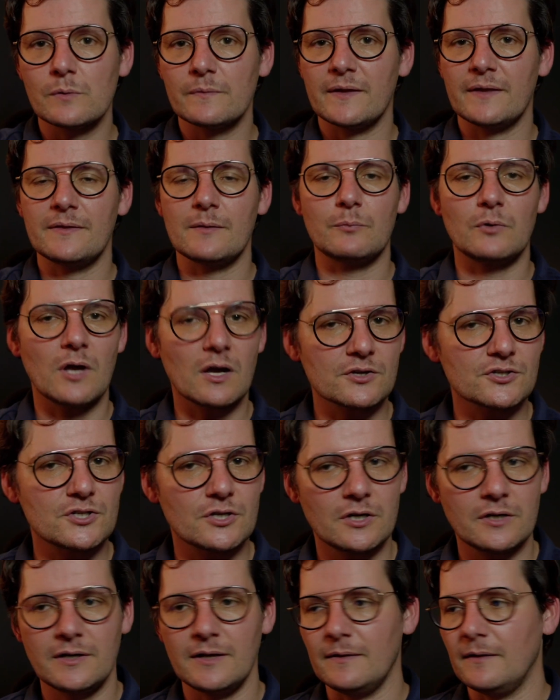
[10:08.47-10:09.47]
and then the
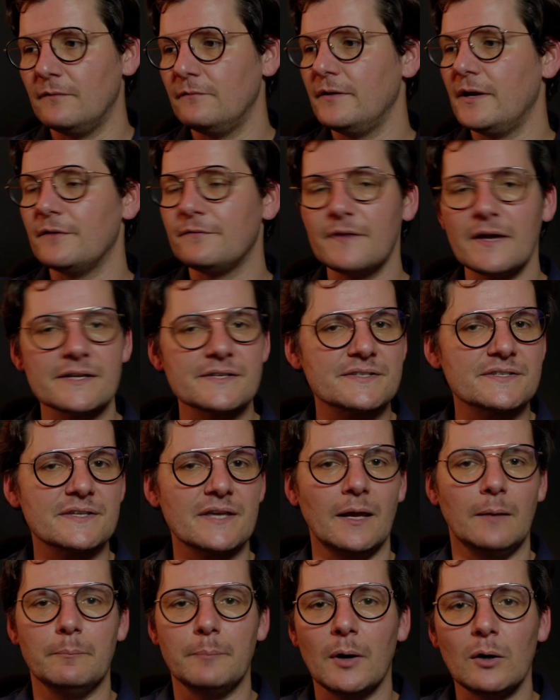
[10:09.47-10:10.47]
production, and then VFX
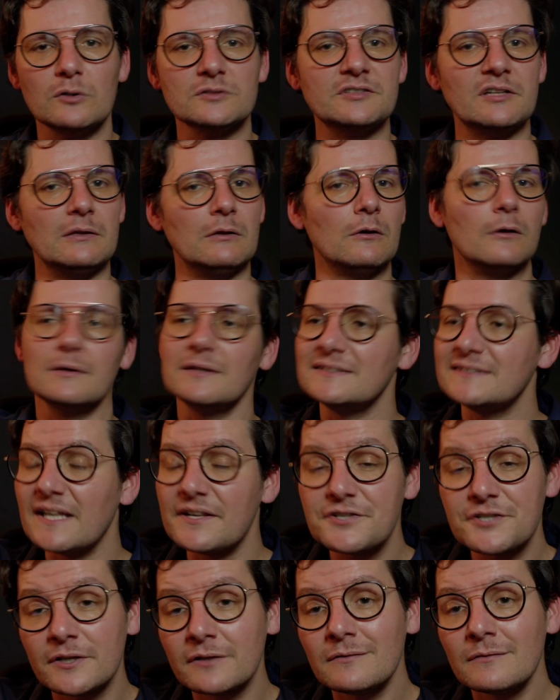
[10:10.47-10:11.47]
and post and
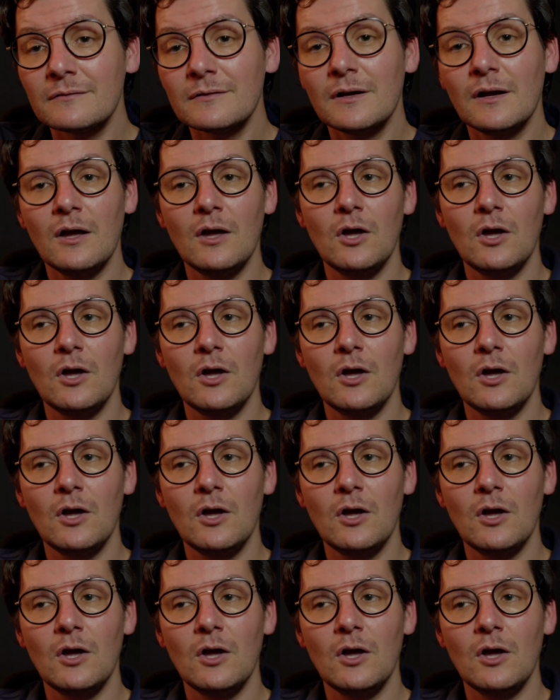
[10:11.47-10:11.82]
localization.